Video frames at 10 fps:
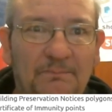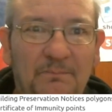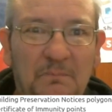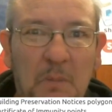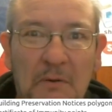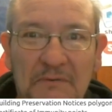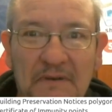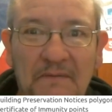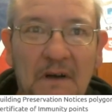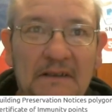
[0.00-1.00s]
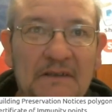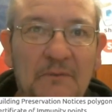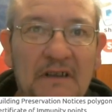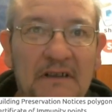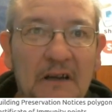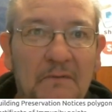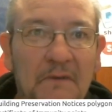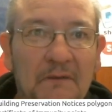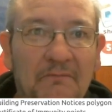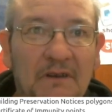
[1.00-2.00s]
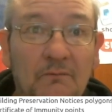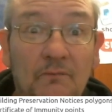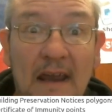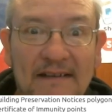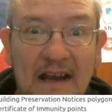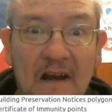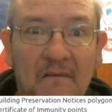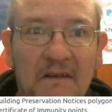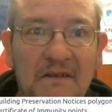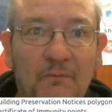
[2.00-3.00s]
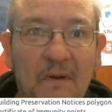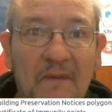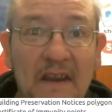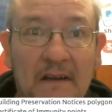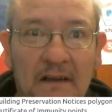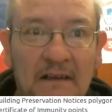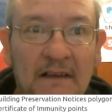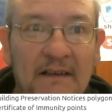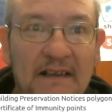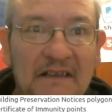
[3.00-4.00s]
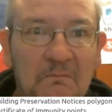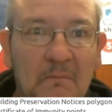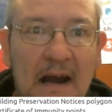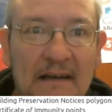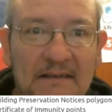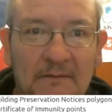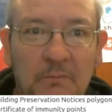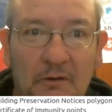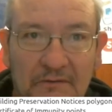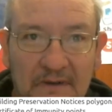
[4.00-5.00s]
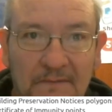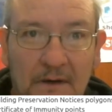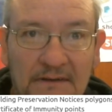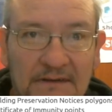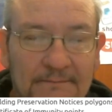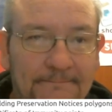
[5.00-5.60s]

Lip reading: pottery finds, we could go for the red areas within this mass of pottery finds,